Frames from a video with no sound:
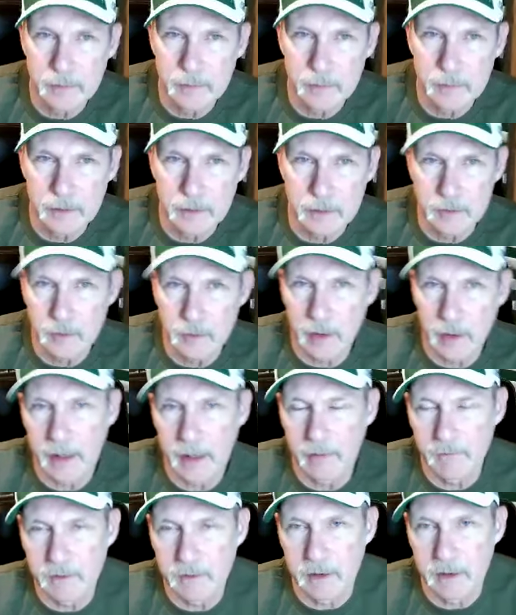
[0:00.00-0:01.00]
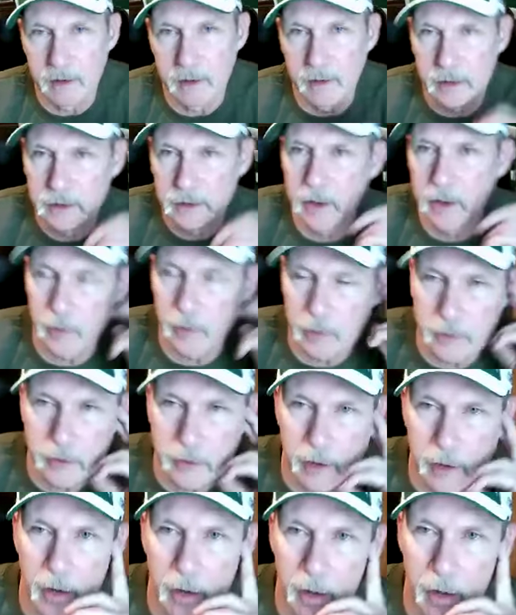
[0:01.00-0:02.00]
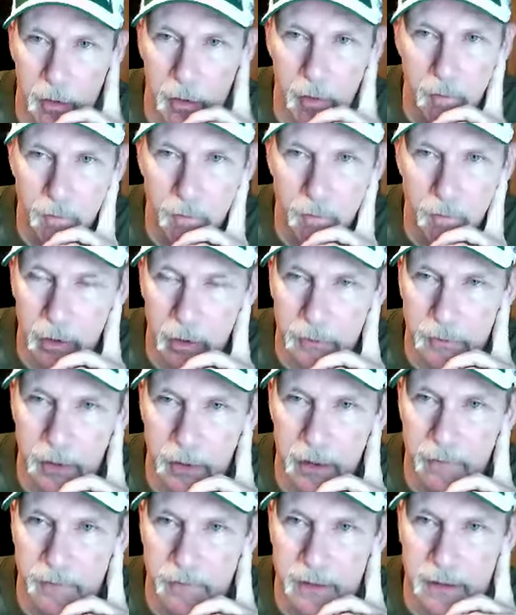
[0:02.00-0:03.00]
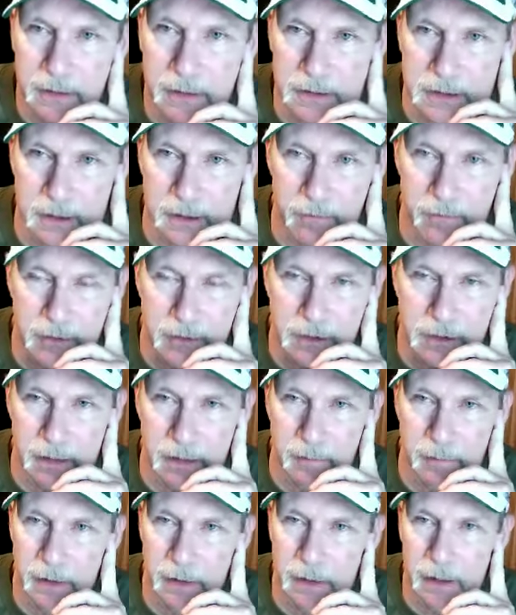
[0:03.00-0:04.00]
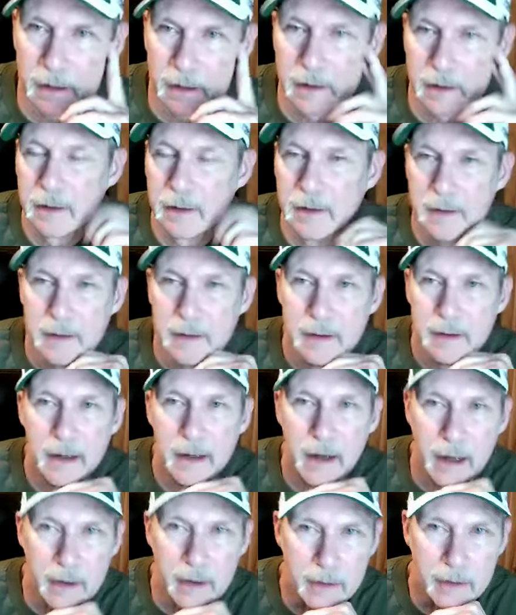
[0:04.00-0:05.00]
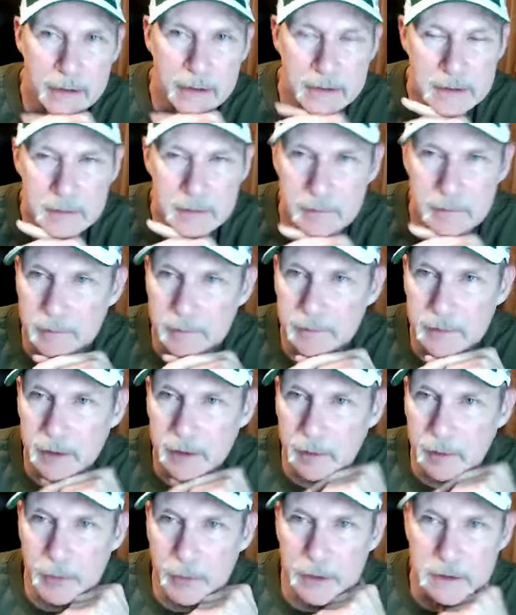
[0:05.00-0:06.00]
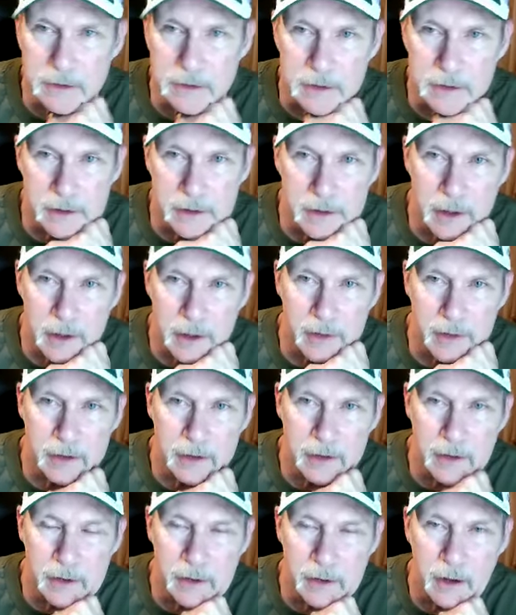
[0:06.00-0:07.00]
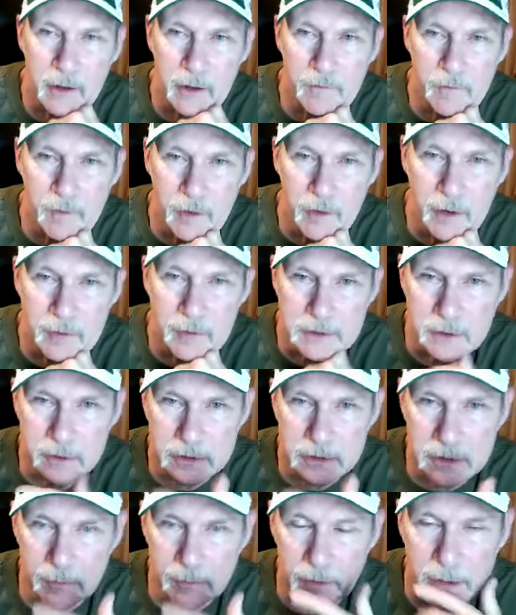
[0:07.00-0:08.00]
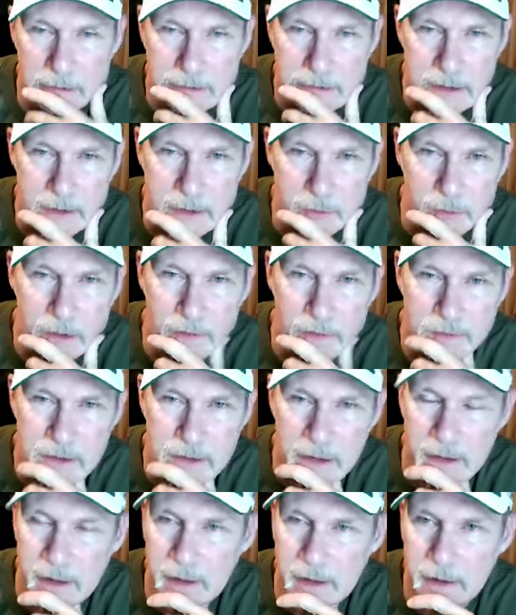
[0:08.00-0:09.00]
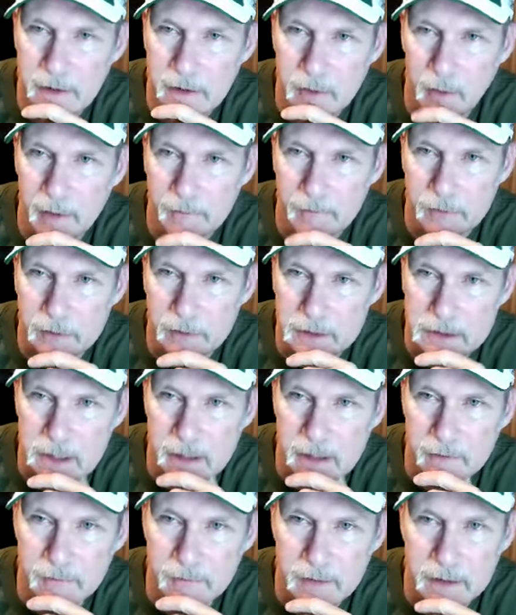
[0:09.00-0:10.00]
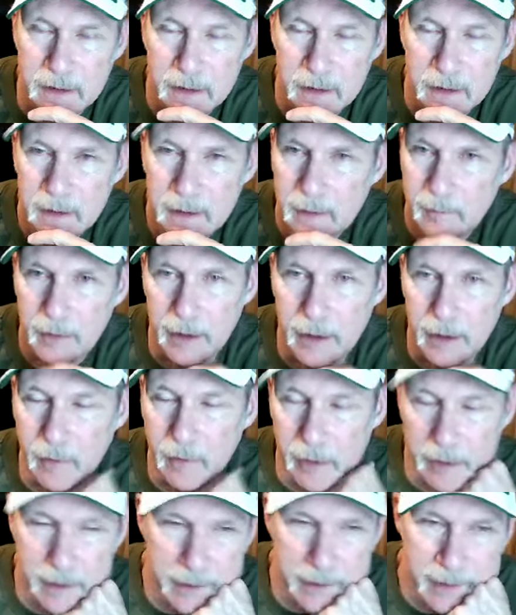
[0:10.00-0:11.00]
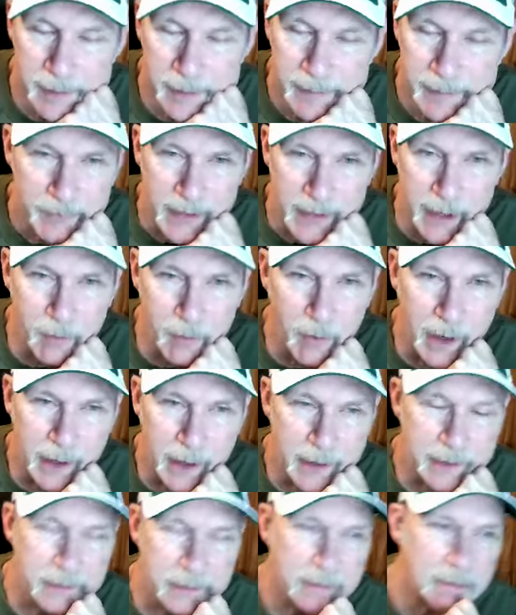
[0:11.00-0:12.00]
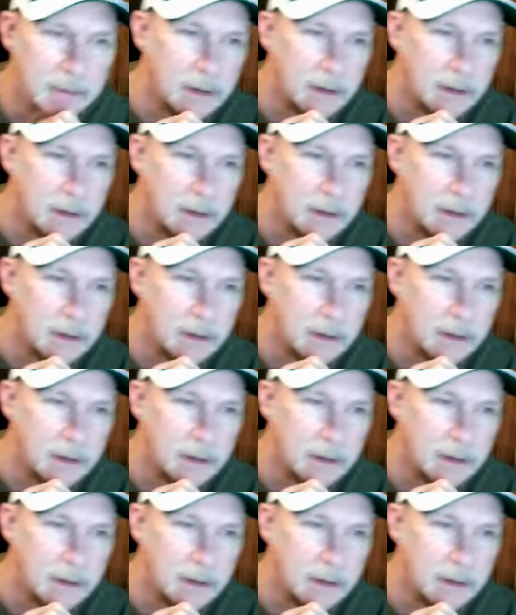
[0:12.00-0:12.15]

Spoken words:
the draft, the total overall draft yet to see if there's anybody I liked, personally thought they could have gone for. I was a little surprised, like Ralph said, they didn't go after a safety, but I wanted